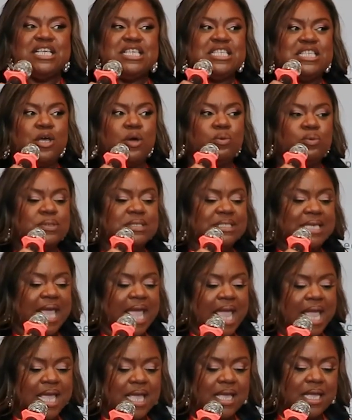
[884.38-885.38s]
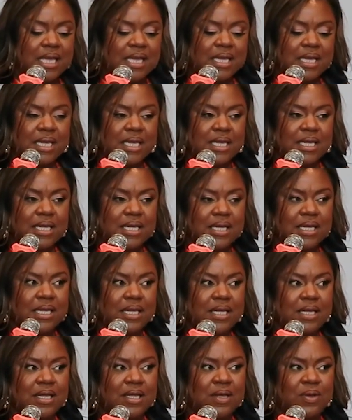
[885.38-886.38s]
So take
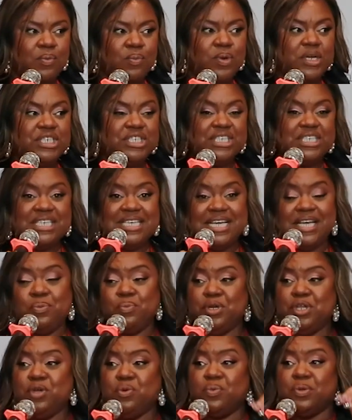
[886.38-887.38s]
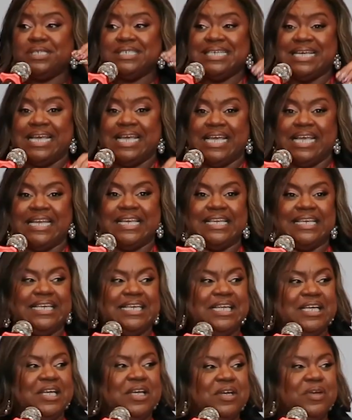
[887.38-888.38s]
what you did when you were ten,
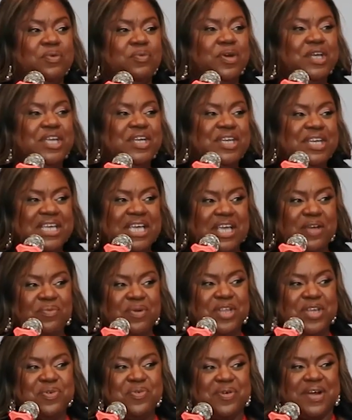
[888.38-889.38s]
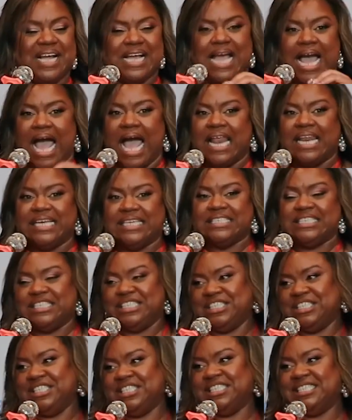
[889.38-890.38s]
what you did when you were in
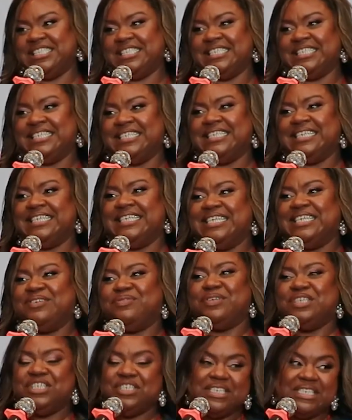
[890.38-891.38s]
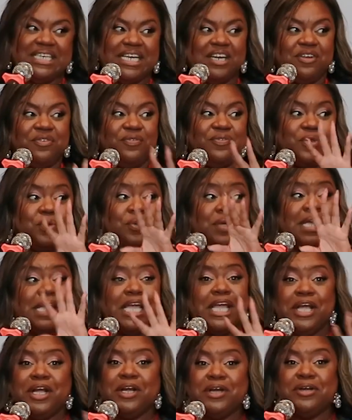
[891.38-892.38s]
college, what you did a few
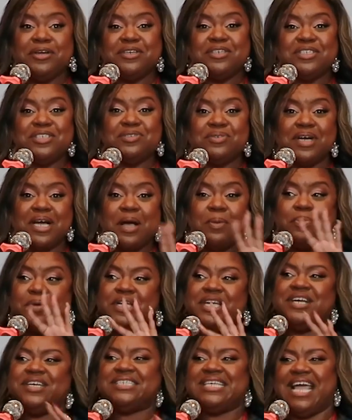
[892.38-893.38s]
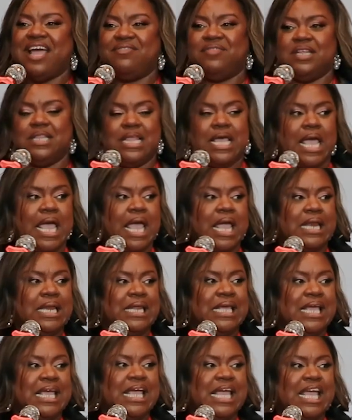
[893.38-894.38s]
years or a couple years after that,
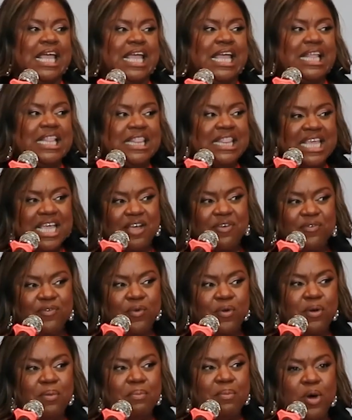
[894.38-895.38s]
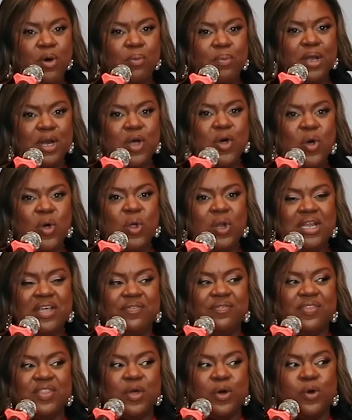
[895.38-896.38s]
and think for a moment all
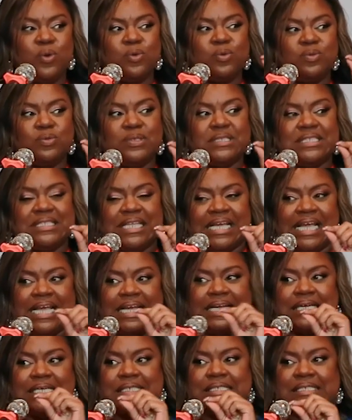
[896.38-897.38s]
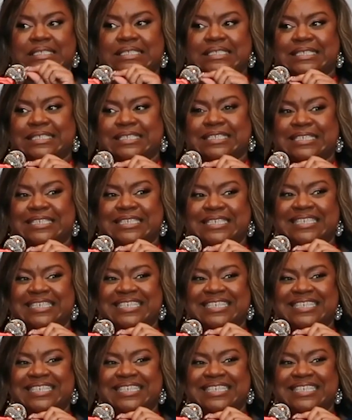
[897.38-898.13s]
of those things